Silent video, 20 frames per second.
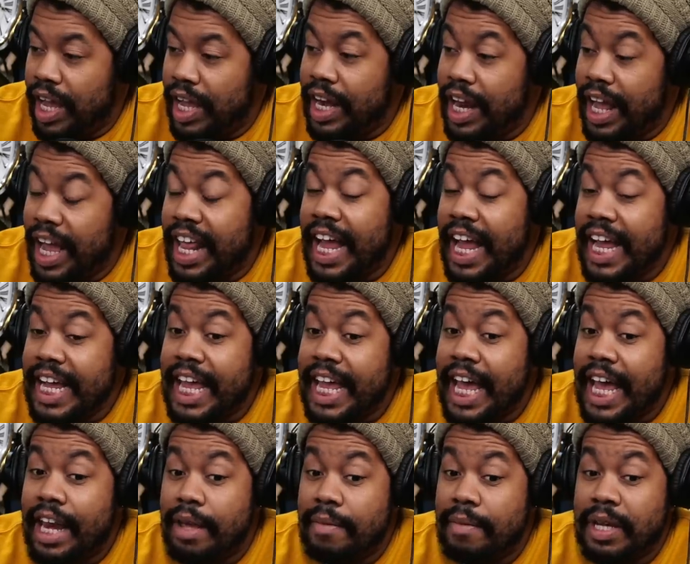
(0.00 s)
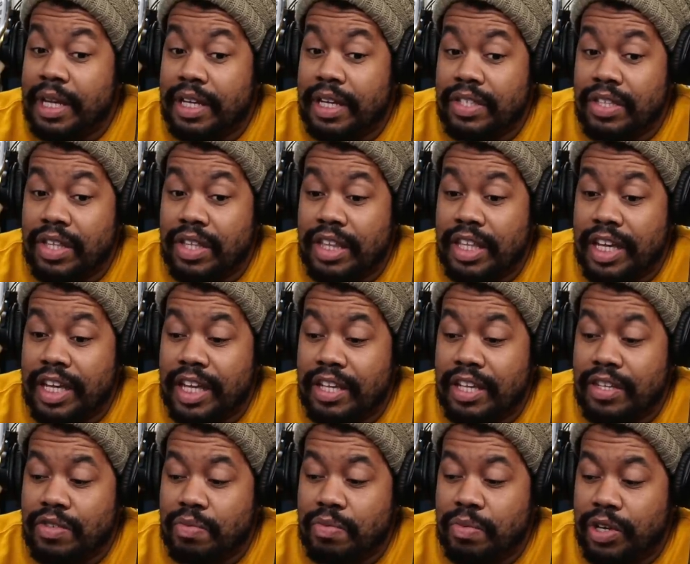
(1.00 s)
And I, and I get it, because the thing
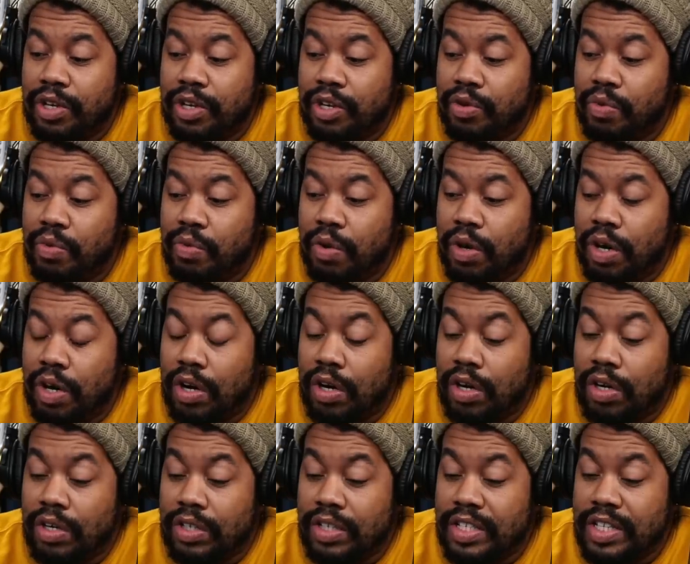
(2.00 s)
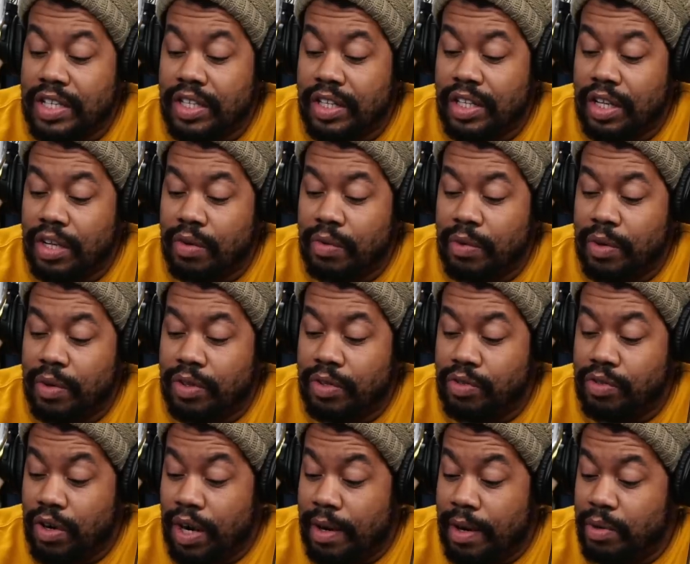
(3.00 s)
is when you are dealing with
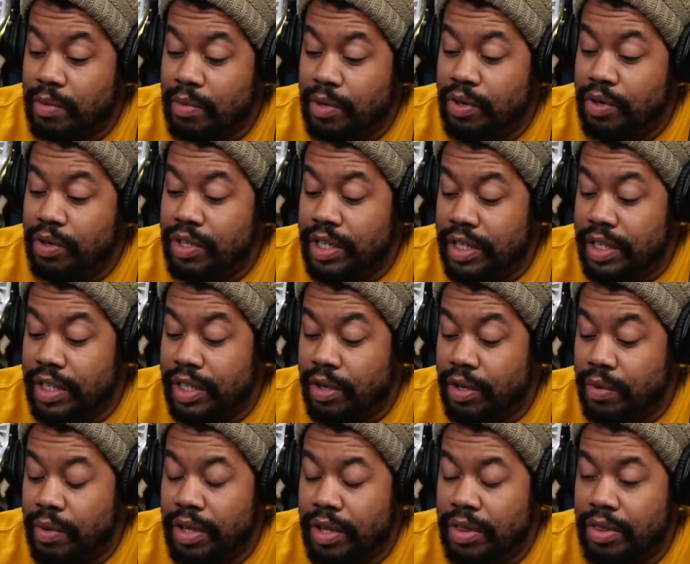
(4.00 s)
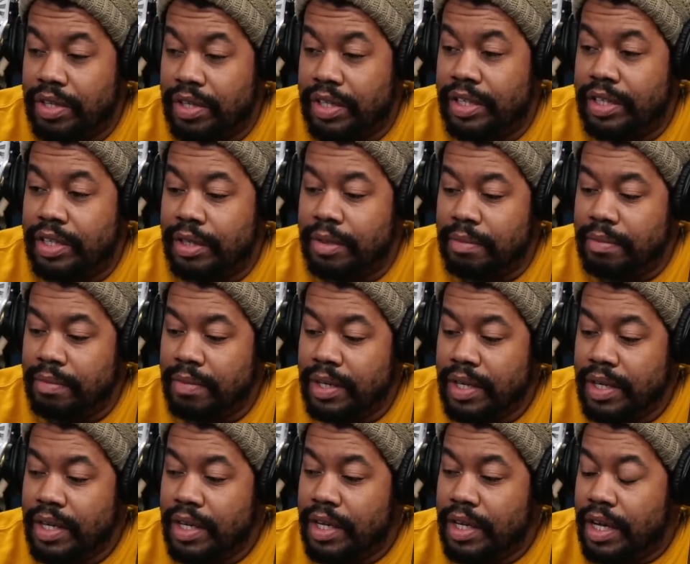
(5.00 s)
trauma, when you're dealing with
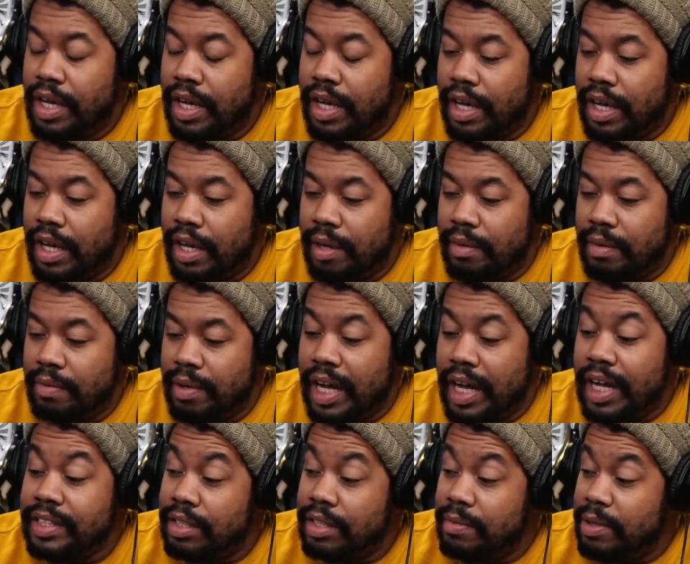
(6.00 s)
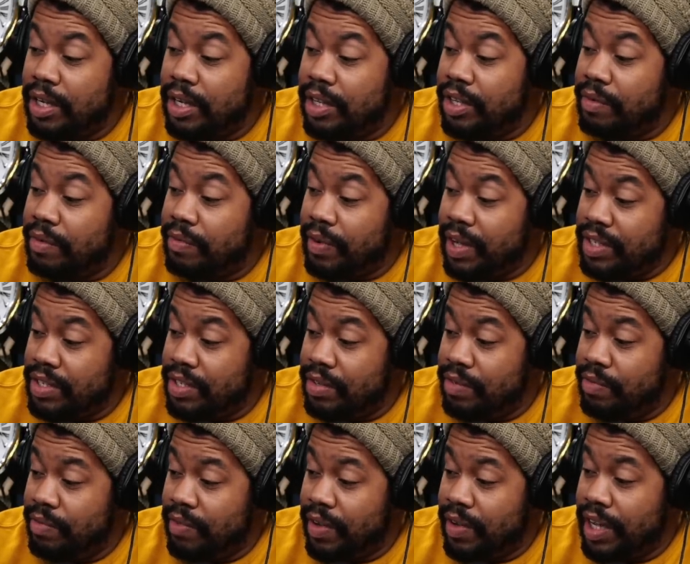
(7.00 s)
uh, constantly being on the
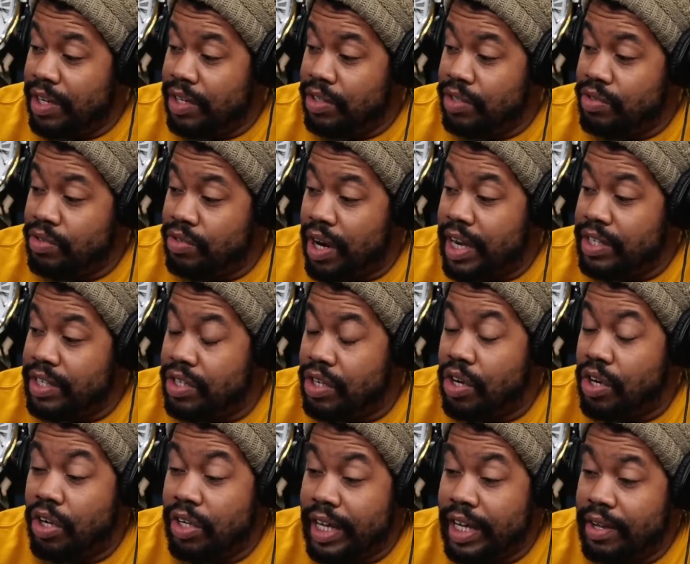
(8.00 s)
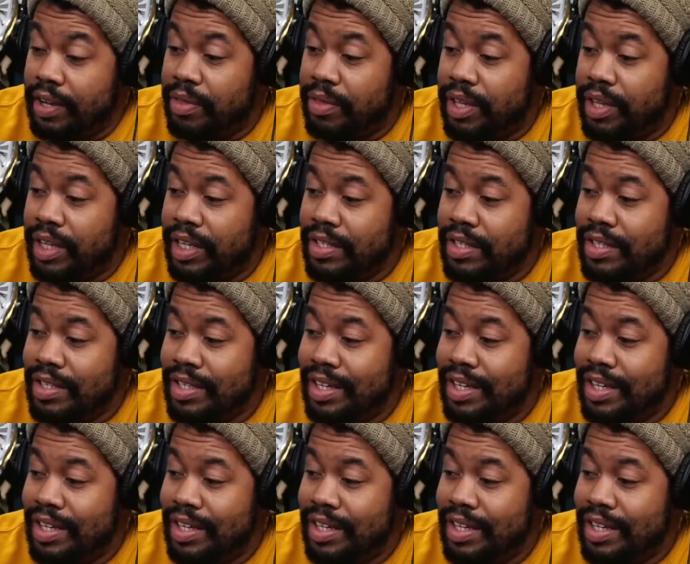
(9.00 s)
defensive and trying to call out things,